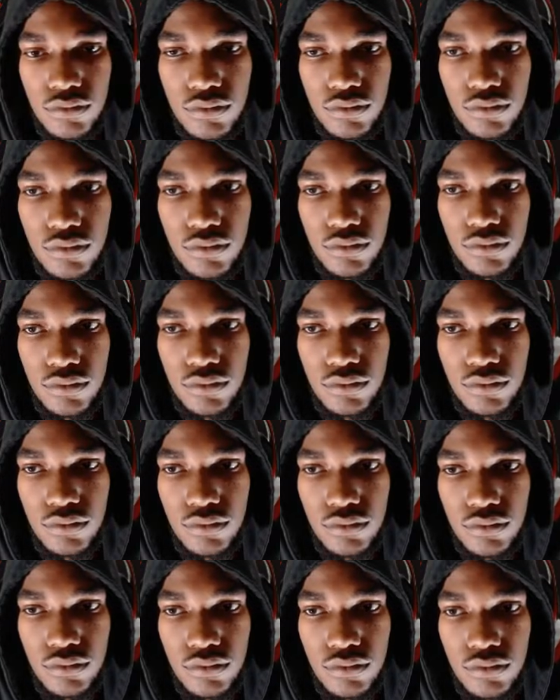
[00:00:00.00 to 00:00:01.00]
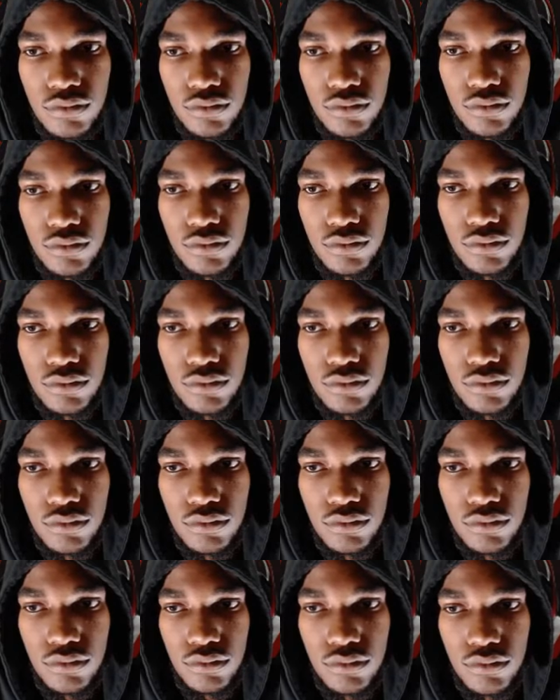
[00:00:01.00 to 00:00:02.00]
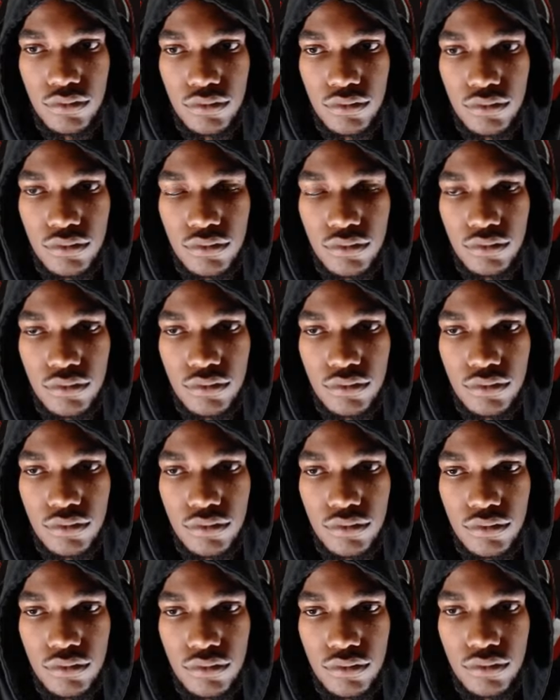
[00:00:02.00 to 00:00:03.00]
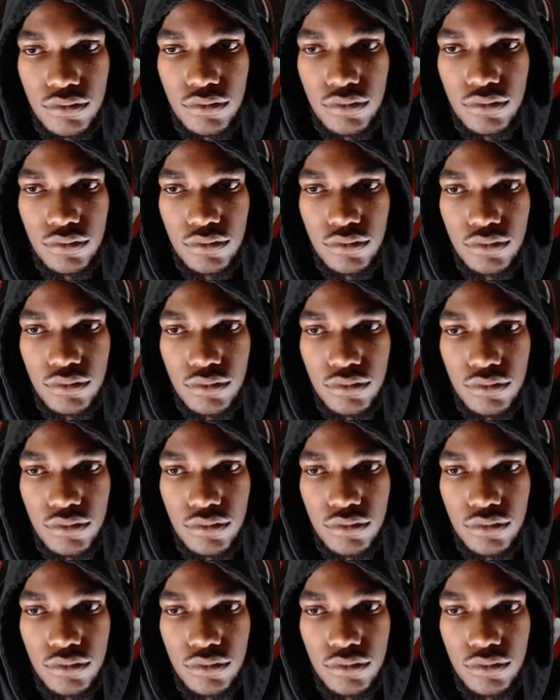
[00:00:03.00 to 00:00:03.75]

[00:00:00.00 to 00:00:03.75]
This person isn't speaking.